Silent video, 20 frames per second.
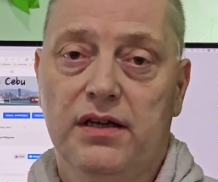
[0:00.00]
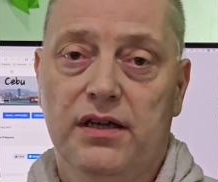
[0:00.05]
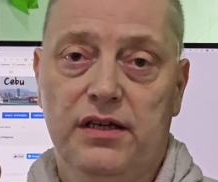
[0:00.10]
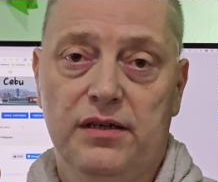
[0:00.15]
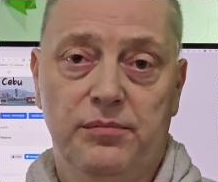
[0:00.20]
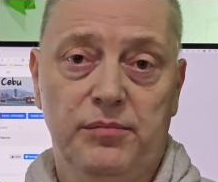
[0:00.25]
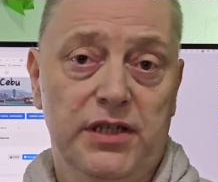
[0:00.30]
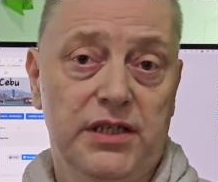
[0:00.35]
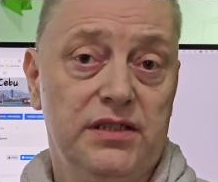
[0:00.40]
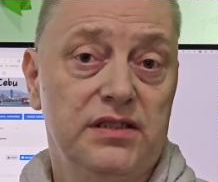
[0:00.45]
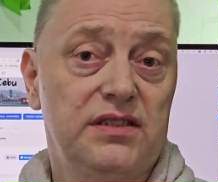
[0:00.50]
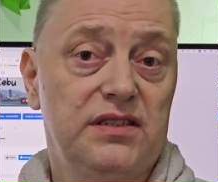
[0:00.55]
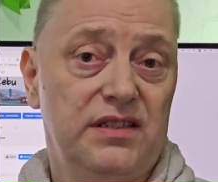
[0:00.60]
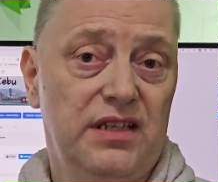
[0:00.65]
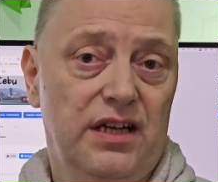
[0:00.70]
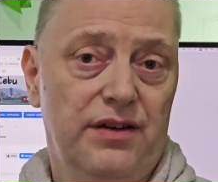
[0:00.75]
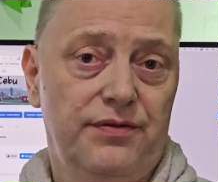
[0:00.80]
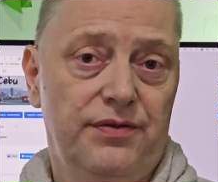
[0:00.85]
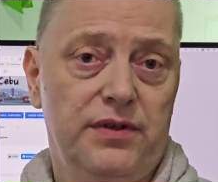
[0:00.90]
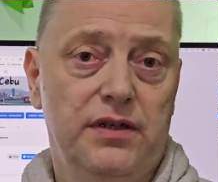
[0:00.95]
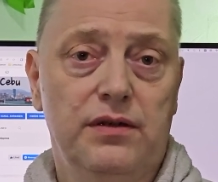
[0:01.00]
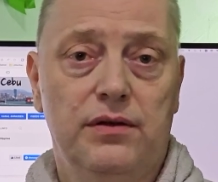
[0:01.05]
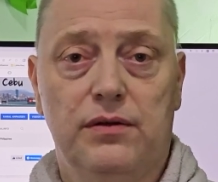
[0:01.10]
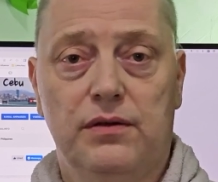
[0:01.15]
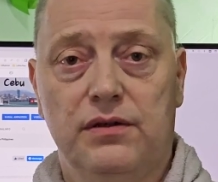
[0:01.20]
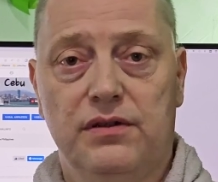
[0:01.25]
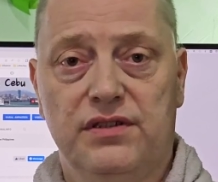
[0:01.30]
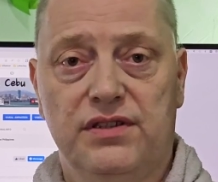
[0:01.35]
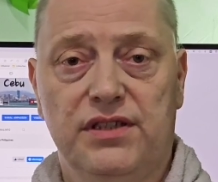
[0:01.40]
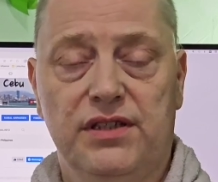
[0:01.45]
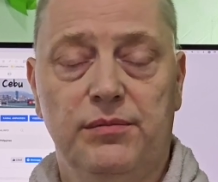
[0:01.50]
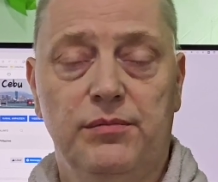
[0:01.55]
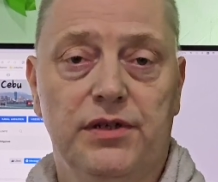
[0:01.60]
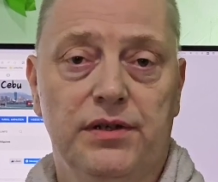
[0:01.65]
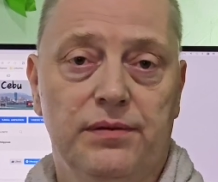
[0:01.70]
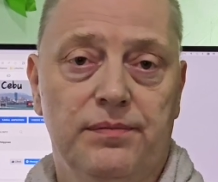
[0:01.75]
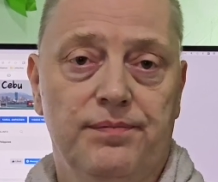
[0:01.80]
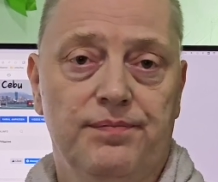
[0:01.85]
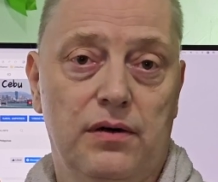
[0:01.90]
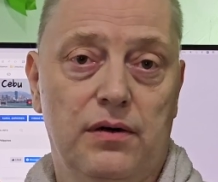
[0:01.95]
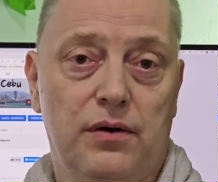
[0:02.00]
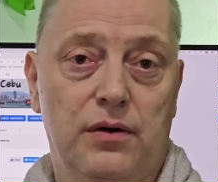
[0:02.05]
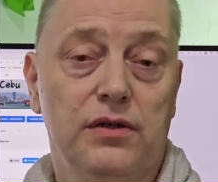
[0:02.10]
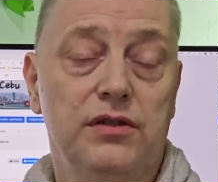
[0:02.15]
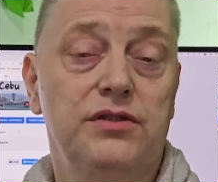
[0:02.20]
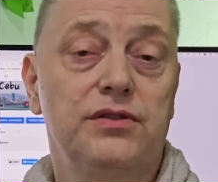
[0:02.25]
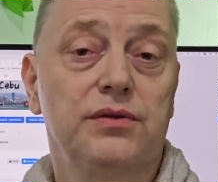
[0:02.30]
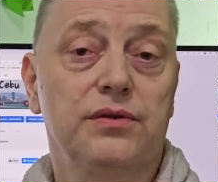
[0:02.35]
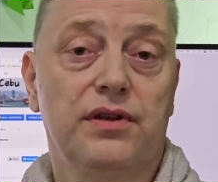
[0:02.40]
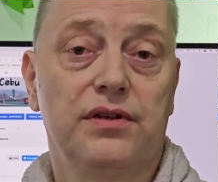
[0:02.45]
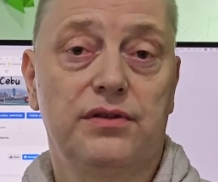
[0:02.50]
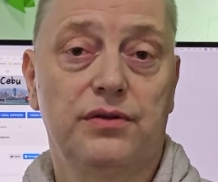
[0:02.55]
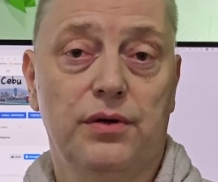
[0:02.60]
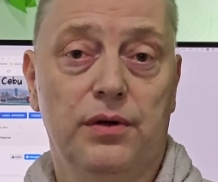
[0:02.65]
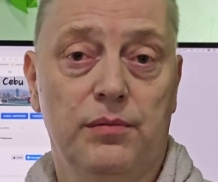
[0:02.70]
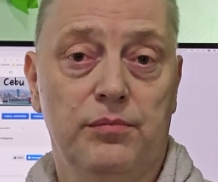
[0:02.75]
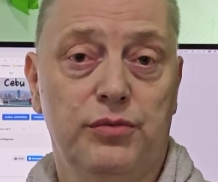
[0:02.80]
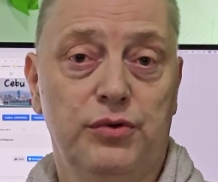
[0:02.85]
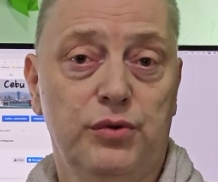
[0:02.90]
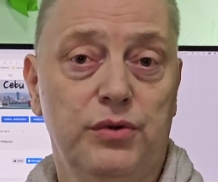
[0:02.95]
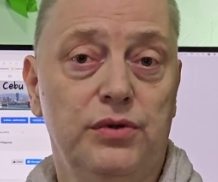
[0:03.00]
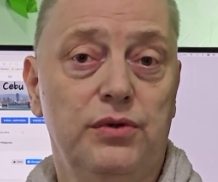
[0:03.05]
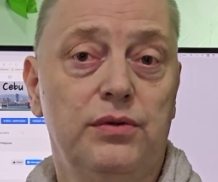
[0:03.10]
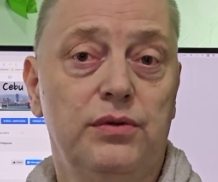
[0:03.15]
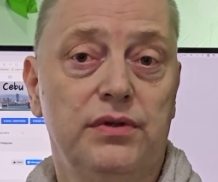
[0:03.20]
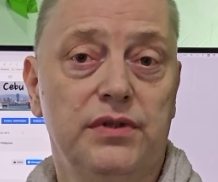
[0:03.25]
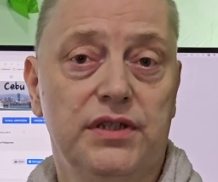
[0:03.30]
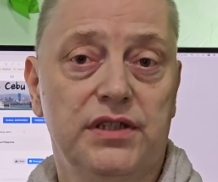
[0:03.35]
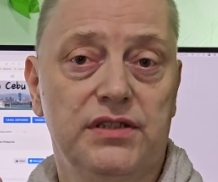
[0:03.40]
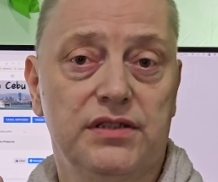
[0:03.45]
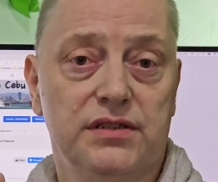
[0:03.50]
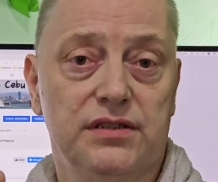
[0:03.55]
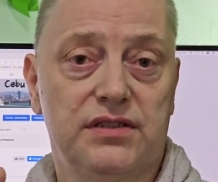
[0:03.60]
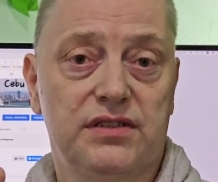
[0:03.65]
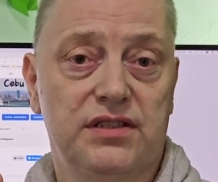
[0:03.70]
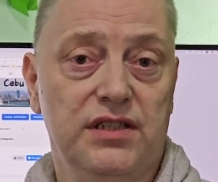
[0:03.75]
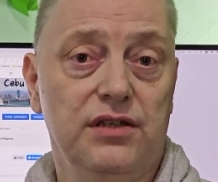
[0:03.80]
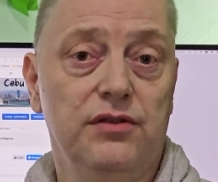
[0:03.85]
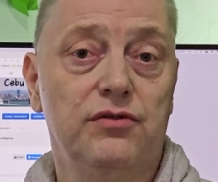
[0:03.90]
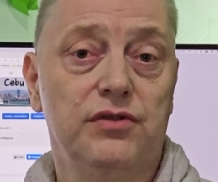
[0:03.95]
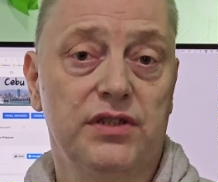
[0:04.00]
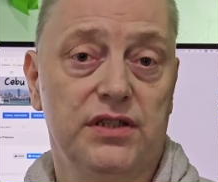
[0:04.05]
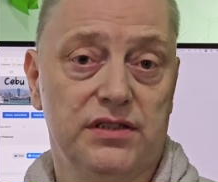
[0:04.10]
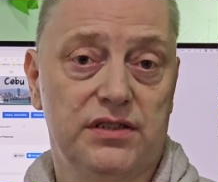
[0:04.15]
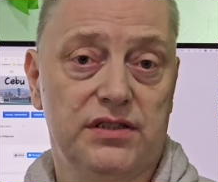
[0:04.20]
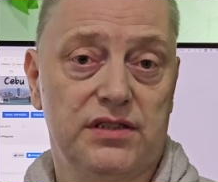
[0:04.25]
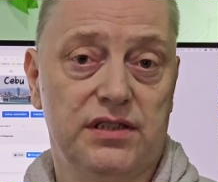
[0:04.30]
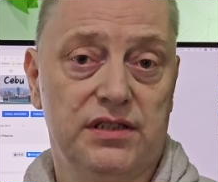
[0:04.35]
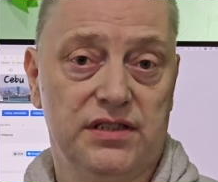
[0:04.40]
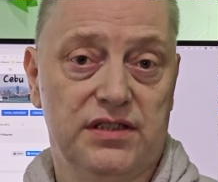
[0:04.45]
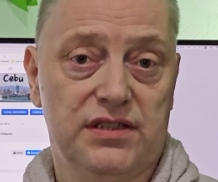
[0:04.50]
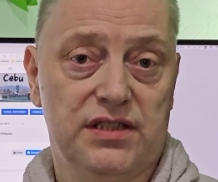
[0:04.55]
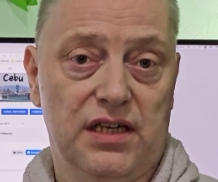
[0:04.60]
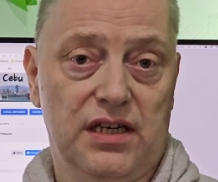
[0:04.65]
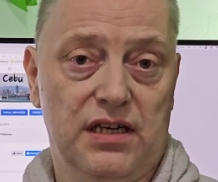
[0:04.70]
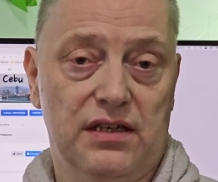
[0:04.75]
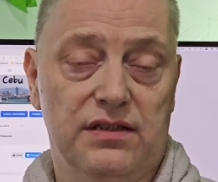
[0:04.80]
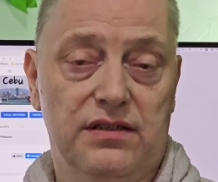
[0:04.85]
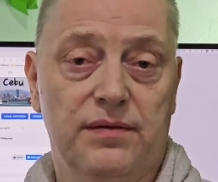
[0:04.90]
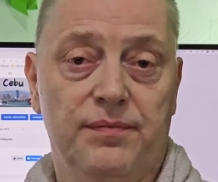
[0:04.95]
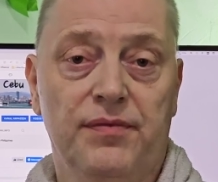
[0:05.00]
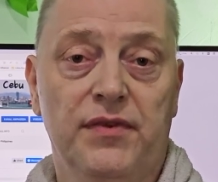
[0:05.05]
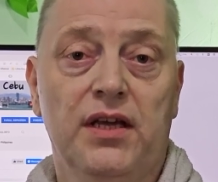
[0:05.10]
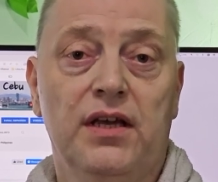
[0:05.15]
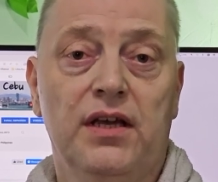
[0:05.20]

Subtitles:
It means devil or demon. Also, the term bugo is a serious insult.